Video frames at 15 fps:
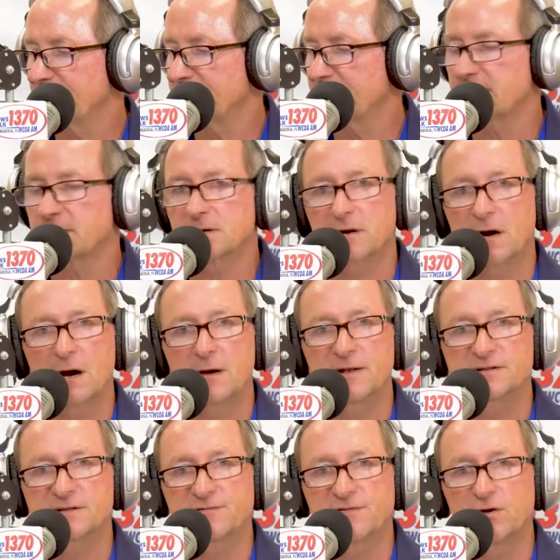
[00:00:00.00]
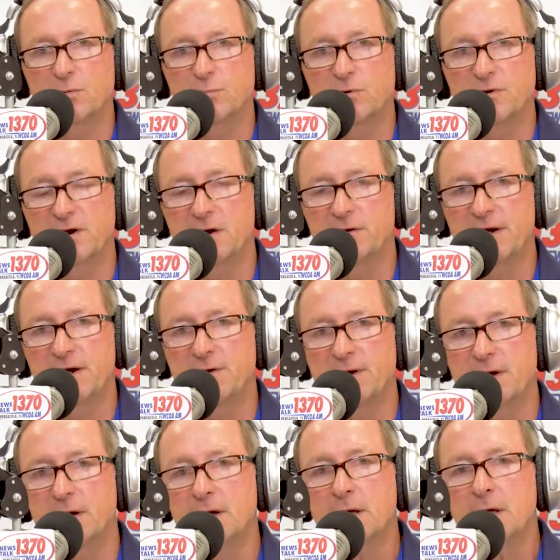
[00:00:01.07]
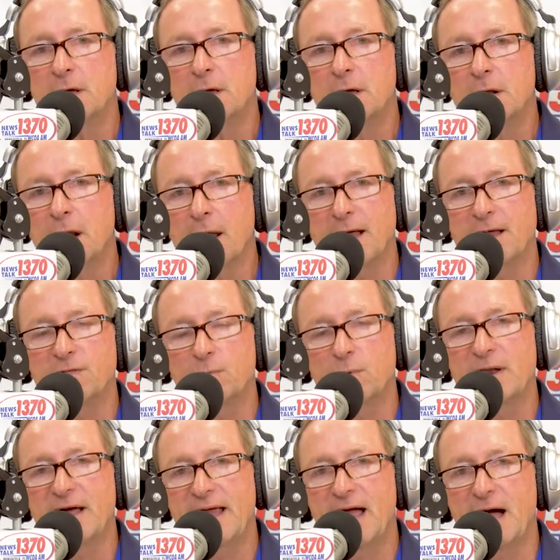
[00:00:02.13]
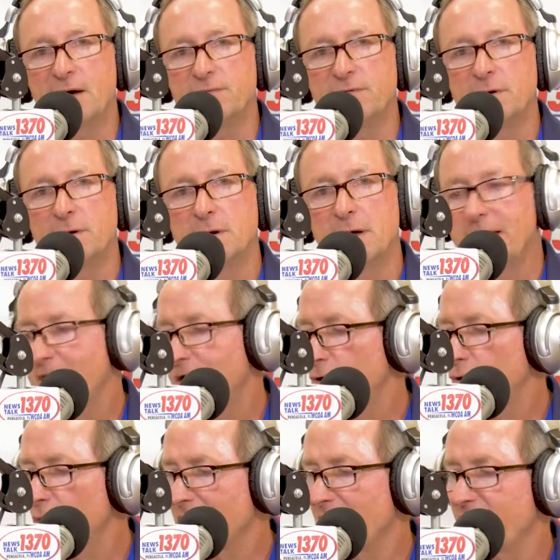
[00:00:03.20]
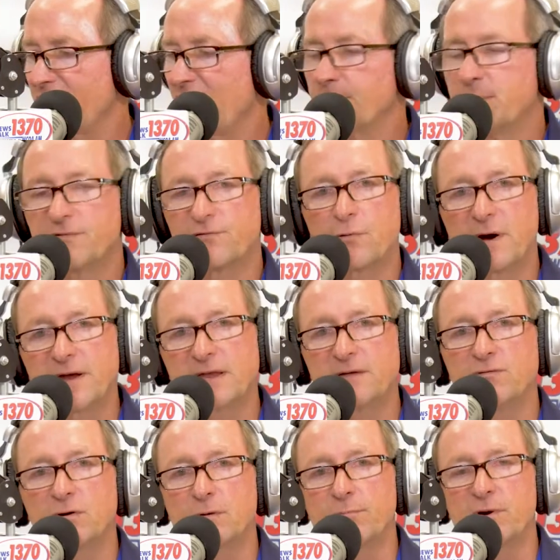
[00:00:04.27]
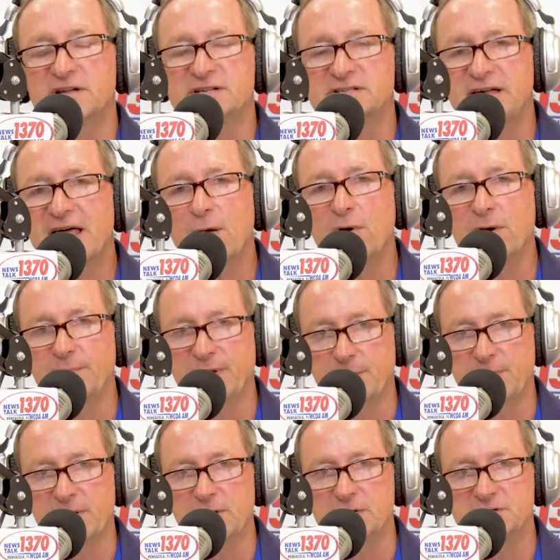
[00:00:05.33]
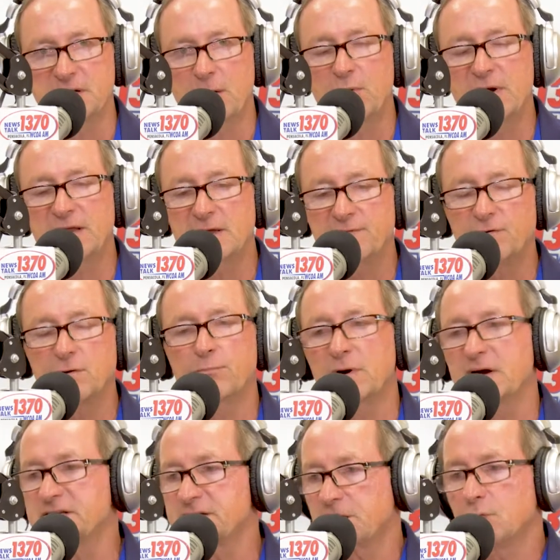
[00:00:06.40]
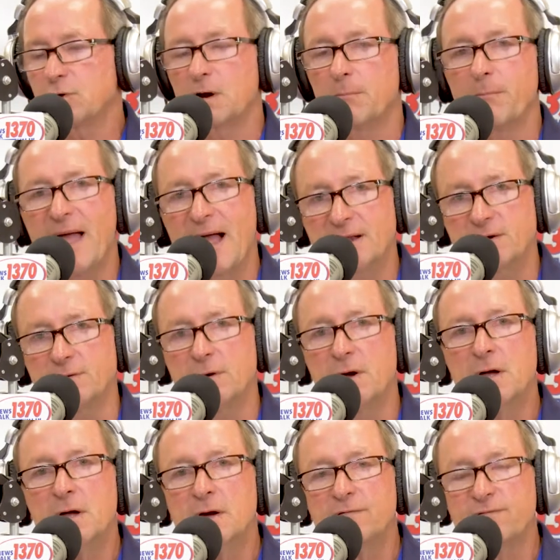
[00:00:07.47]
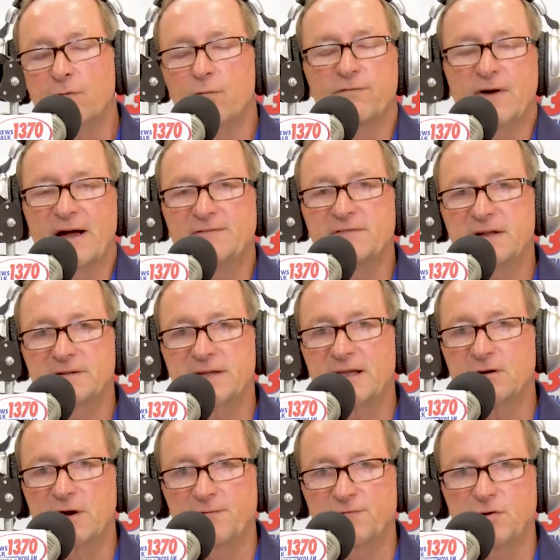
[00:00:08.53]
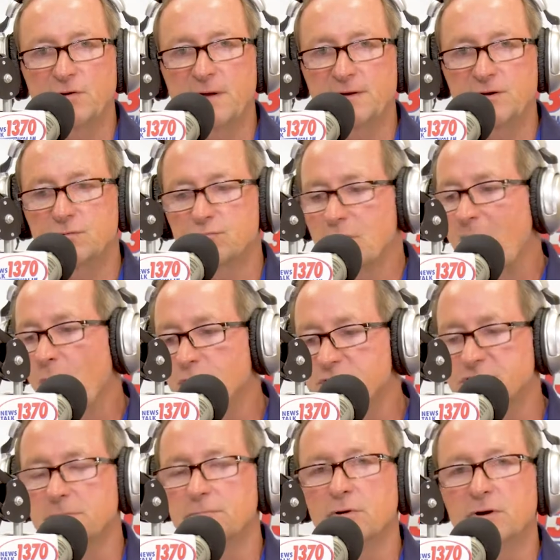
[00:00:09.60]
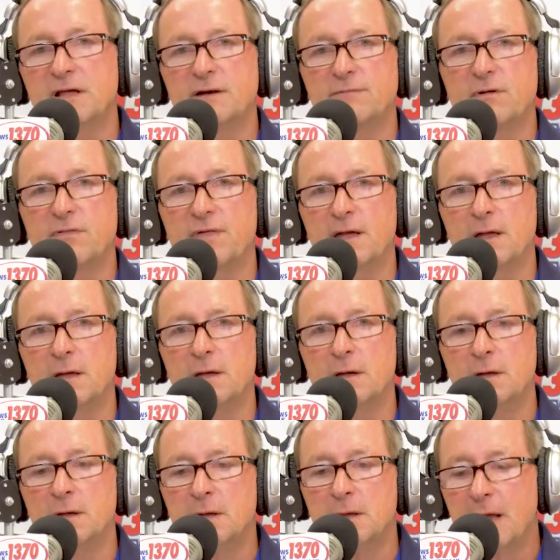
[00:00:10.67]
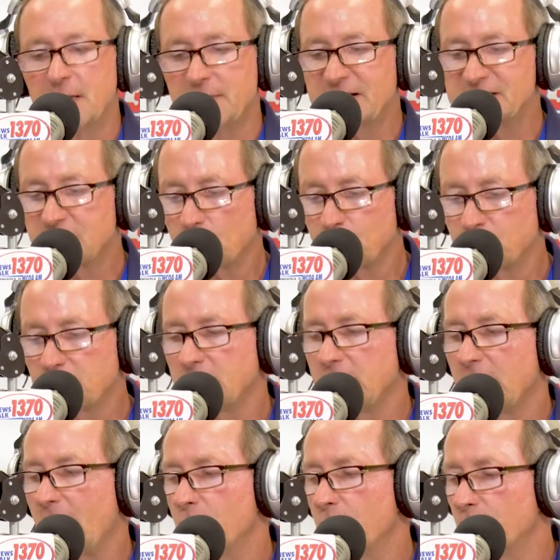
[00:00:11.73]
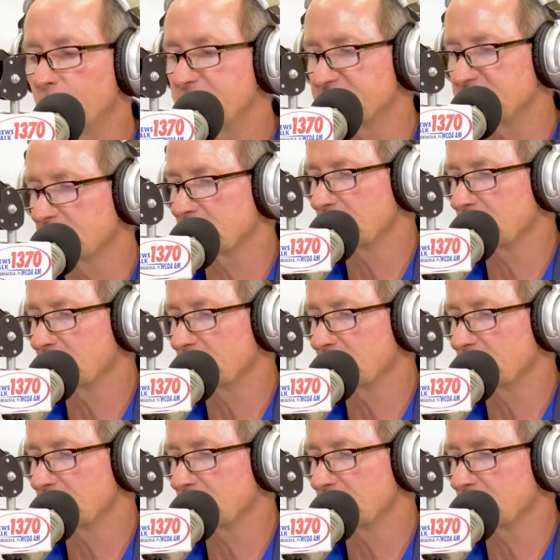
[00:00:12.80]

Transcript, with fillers: single car that's available in our area, like the one I have. And I look at that before I give you the price because I don't want to be embarrassed. I want to give you a price that you'll come back to four or five days later after you've done your rounds to look at everything. And that's how really how we sell